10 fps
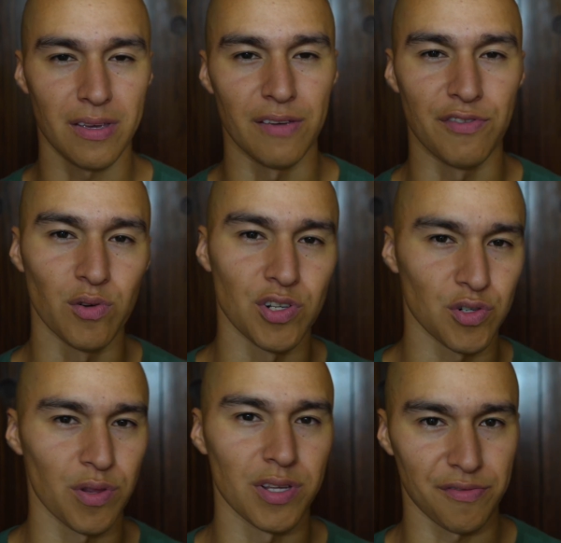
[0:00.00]
If you
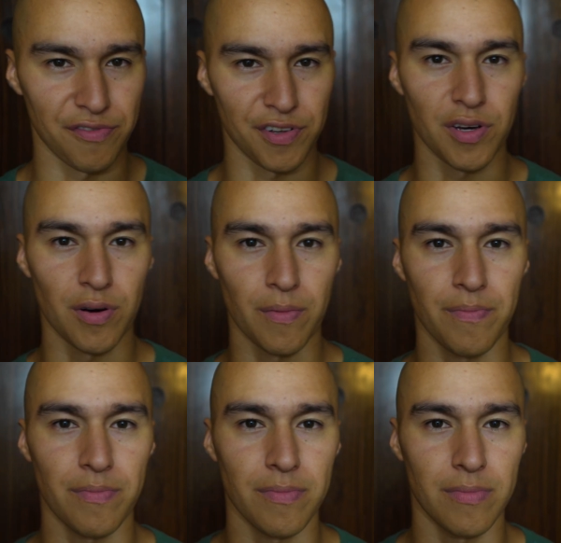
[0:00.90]
enjoyed this
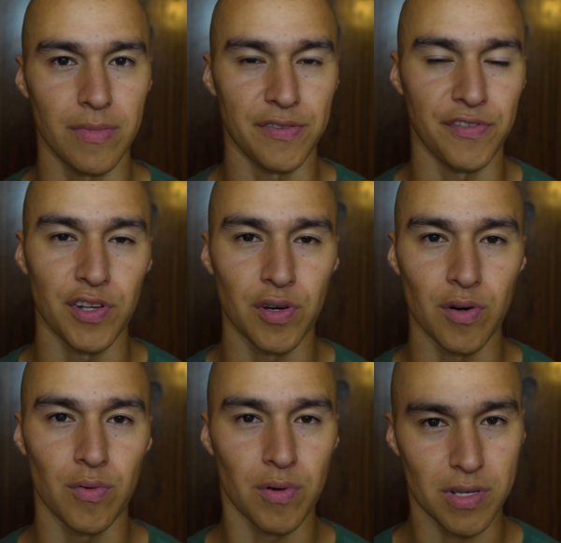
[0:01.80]

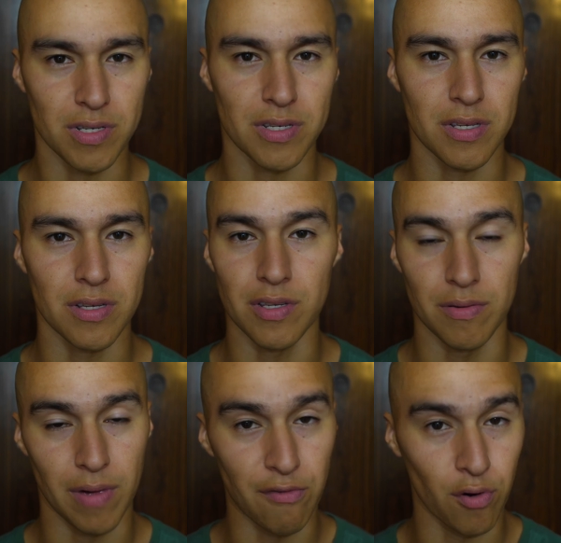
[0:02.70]
video
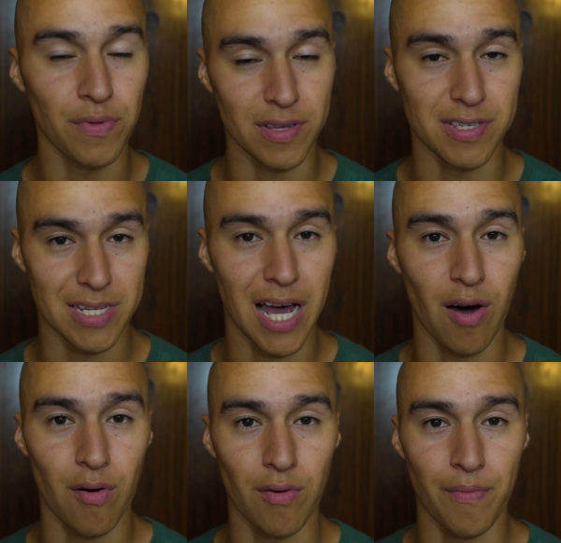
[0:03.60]
was, I wrote this
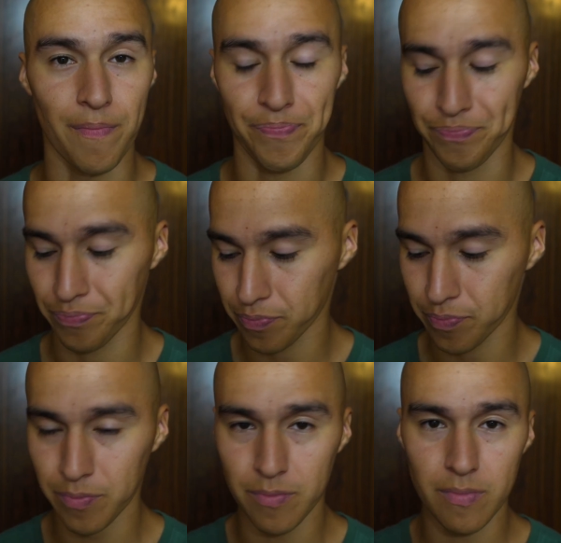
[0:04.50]
down.
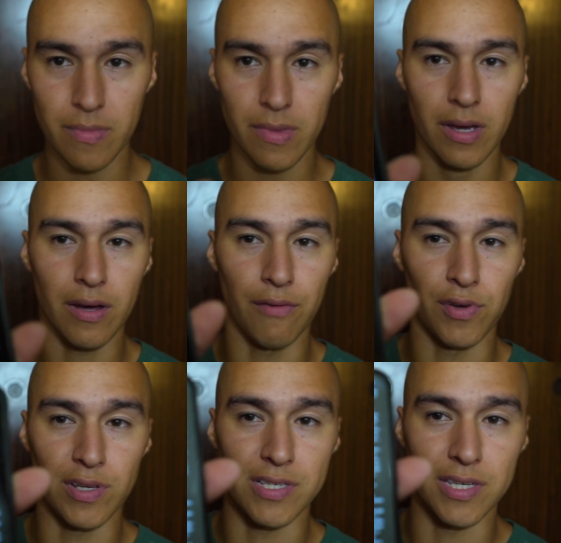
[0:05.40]
I don't know if you
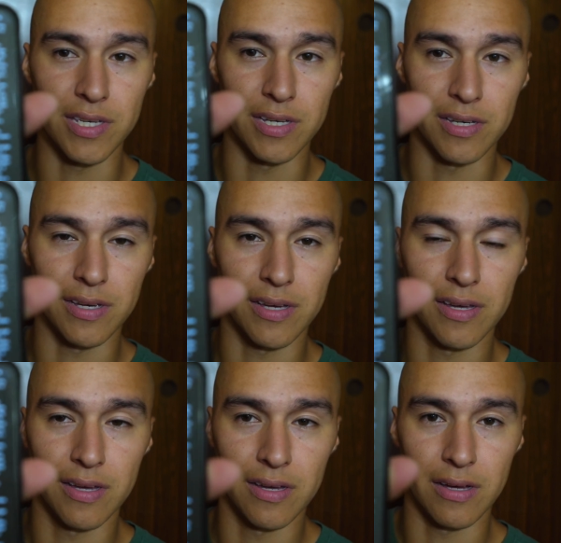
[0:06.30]
could see.
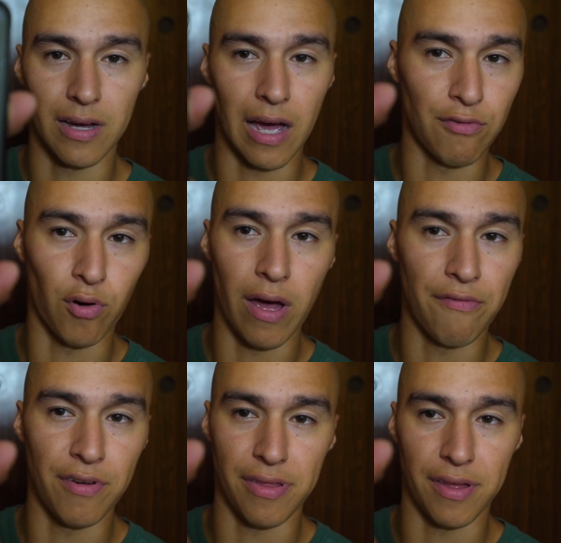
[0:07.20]
I wrote
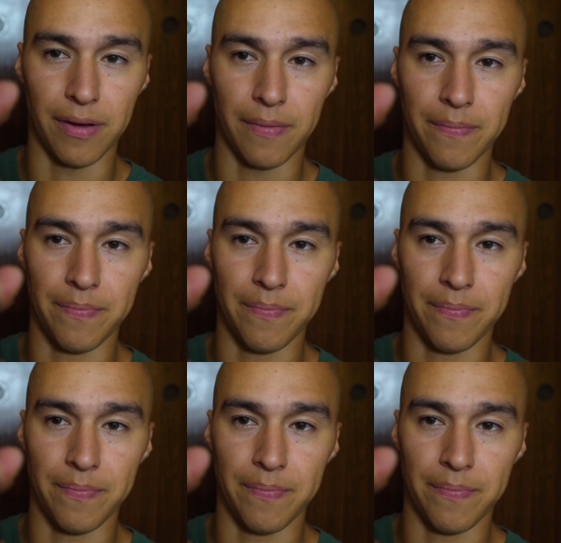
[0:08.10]
everything.